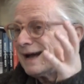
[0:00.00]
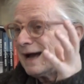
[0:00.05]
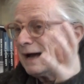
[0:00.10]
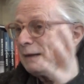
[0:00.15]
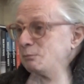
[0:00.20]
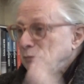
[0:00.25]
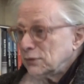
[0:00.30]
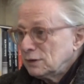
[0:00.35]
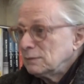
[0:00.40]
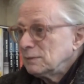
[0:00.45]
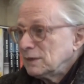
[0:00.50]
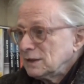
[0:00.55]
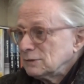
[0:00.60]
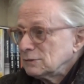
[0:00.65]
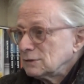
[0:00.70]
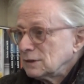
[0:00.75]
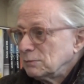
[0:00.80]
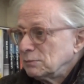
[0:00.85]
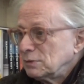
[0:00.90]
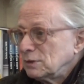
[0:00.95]
I put them
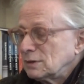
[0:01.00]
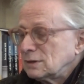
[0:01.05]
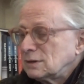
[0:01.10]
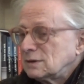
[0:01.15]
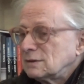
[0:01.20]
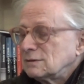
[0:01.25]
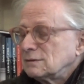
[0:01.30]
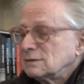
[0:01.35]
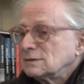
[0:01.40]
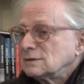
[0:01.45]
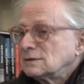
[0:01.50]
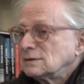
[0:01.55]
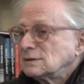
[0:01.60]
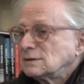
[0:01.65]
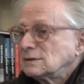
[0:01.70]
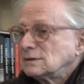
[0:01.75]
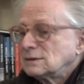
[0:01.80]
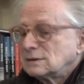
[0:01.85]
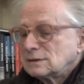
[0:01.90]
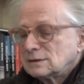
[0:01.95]
into the book.
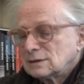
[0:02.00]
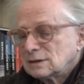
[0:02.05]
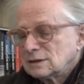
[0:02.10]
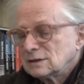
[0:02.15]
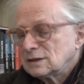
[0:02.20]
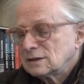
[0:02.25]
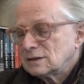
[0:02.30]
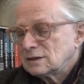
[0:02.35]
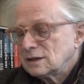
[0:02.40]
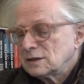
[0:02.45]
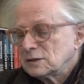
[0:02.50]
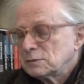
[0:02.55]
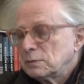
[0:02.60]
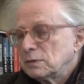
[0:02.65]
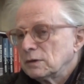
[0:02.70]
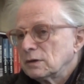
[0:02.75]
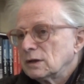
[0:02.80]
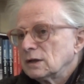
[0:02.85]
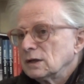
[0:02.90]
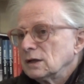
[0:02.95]
This is this
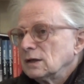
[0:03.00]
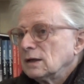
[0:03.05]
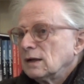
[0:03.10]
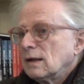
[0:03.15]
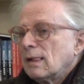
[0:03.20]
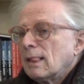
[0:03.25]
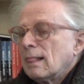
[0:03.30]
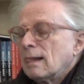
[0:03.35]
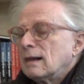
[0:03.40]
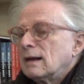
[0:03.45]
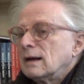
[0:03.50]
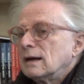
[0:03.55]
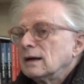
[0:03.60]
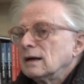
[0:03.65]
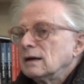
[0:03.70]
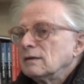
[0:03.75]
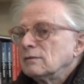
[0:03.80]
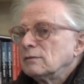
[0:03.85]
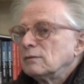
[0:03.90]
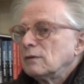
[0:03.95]
book here
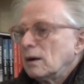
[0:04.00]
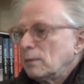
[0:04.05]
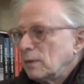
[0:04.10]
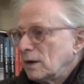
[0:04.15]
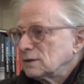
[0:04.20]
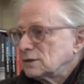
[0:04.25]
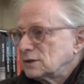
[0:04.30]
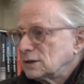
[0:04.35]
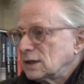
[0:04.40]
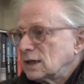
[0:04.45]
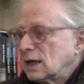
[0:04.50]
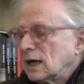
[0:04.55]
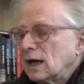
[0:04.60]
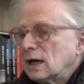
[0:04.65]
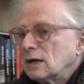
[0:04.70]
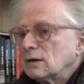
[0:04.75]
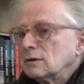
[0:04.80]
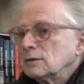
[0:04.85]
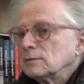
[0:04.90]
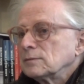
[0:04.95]
about
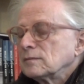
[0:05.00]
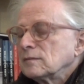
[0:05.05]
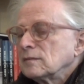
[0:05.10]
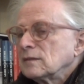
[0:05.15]
Chicago.